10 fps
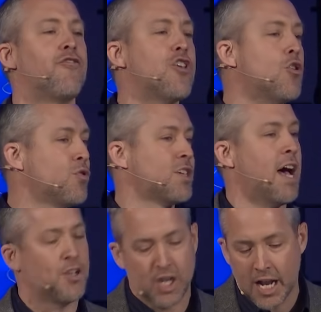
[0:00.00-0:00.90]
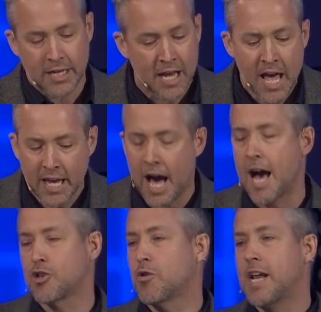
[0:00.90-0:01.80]
confuse us, He doesn't
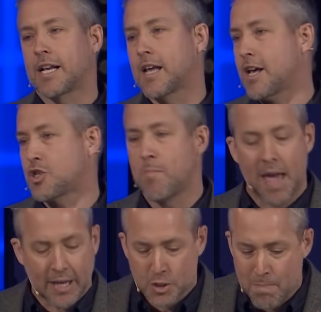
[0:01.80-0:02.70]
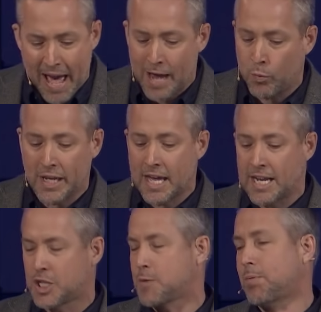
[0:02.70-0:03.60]
contradict us or make us mad. We
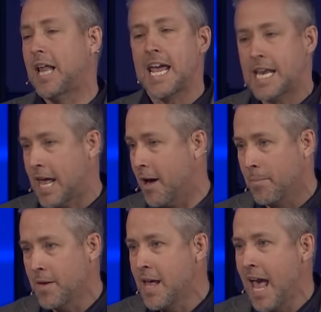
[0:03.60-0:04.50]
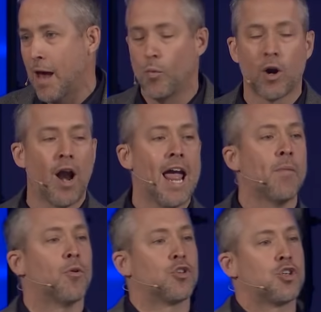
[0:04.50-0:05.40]
can explain Him, and we're
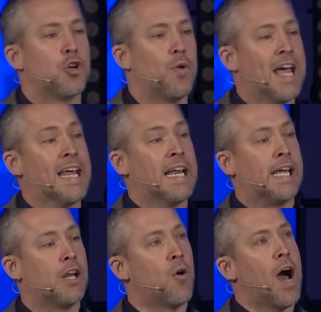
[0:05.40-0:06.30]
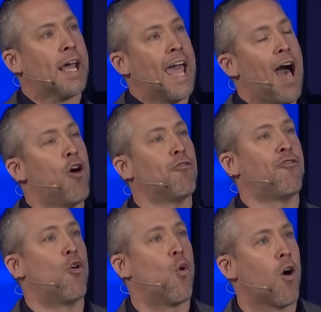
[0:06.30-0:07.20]
able to, eh, you know, account
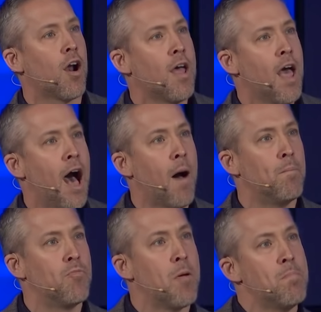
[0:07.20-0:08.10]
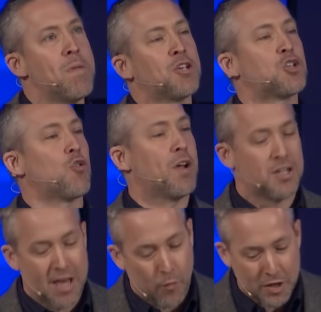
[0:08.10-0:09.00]
for um, the
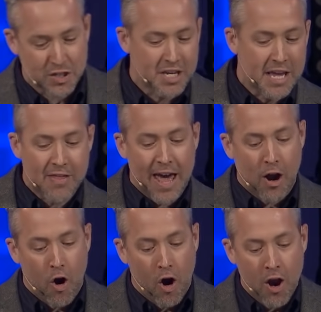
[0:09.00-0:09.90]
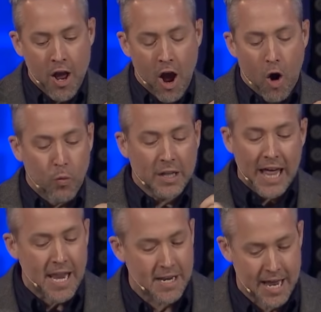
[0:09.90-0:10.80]
mysteries that we see that are, are
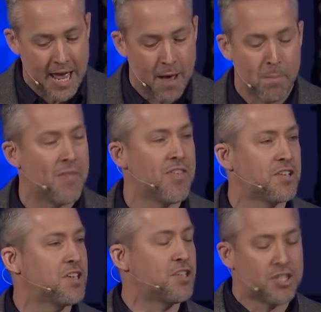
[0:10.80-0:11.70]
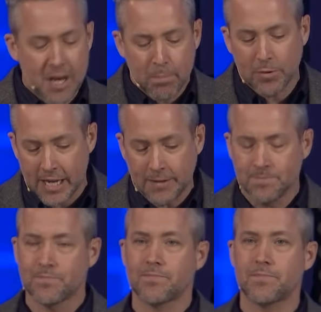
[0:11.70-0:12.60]
related to him. But this is simply